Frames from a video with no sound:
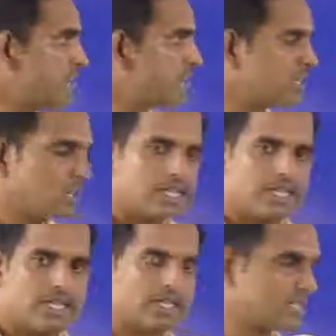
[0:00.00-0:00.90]
types,
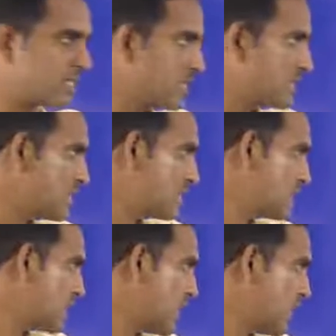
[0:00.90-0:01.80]
then
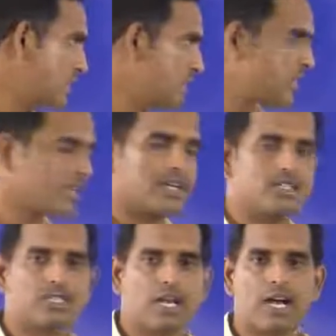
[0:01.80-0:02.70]
structures and
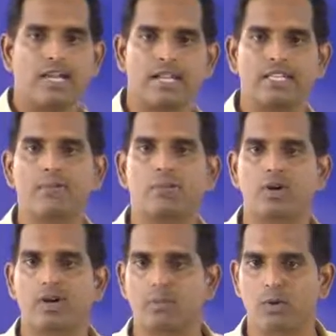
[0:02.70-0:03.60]
unions and other
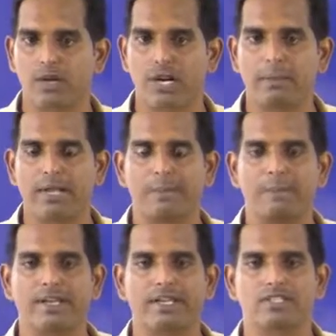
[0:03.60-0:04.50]
programming
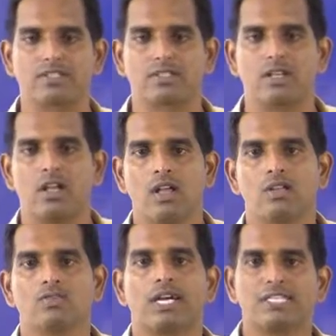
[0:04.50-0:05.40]
applications.
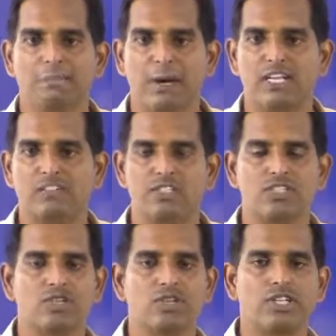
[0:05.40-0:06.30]
So as a part of
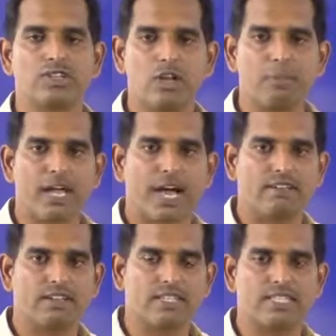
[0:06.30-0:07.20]
this unit, we will be
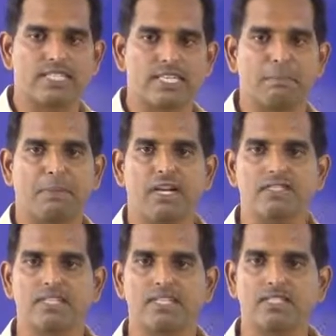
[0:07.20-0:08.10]
having these 3
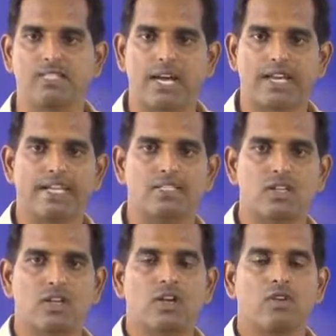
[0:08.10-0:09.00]
parts, that is
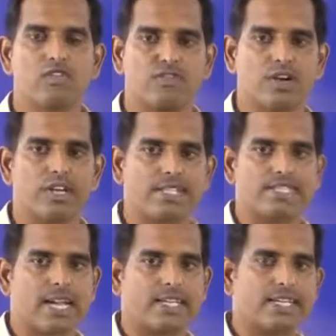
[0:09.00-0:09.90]
arrays. If you
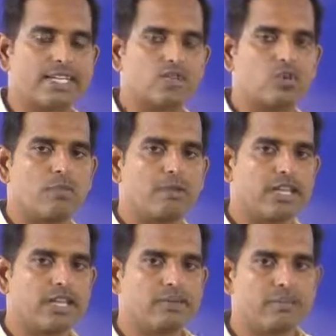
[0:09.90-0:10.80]
understand arrays, it will
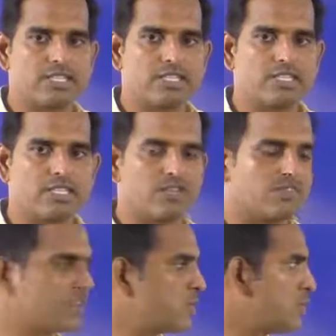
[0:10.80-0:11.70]
be much easier
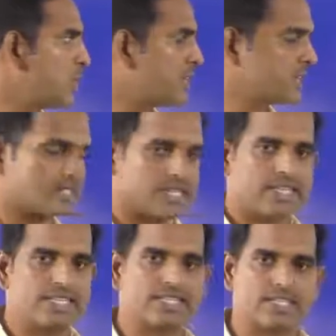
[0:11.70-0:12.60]
for you to
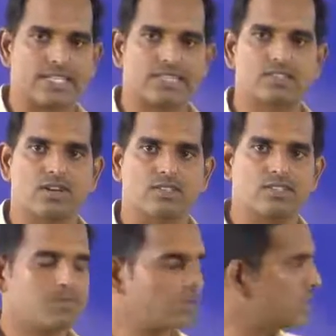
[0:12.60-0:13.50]
understand the strings
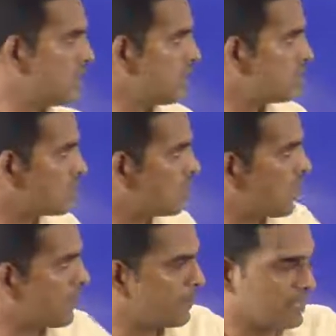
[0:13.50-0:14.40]
concept. So
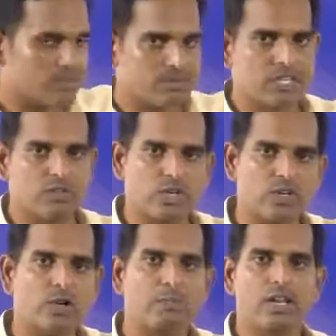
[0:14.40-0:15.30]
apart from that
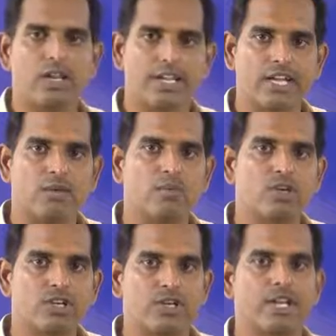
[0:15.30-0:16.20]
one, you will be learning
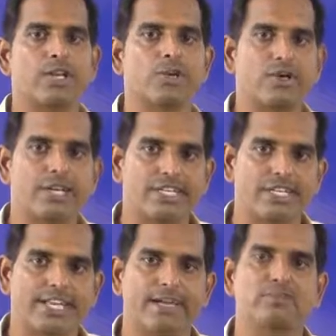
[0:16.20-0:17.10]
about your
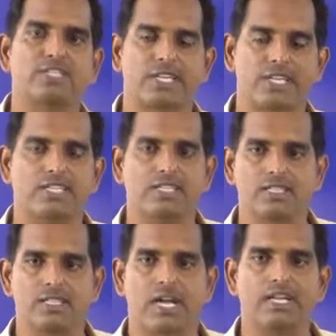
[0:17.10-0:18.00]
enumerated types,
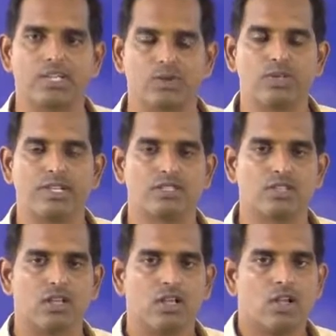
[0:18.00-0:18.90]
structures and
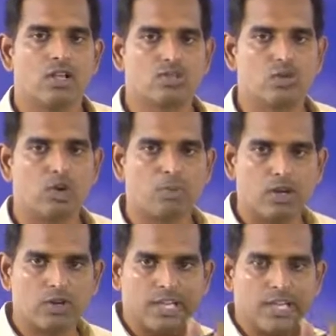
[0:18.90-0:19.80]
unions. So we will
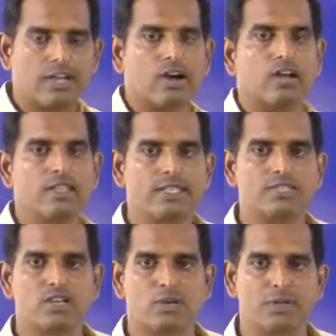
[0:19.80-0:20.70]
be looking at all
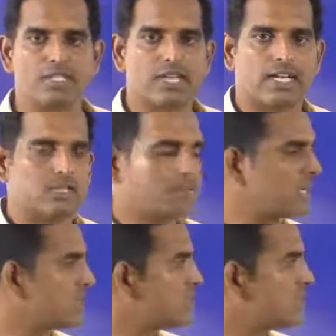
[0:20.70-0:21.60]
these topics as a
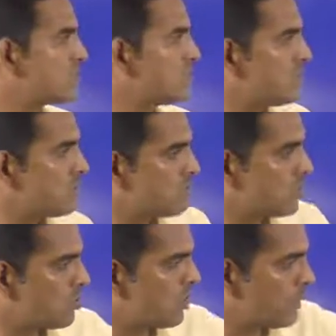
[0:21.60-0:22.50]
part of this unit.
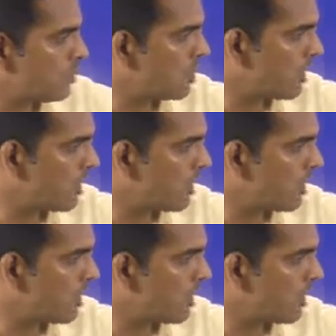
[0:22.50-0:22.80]
So we will be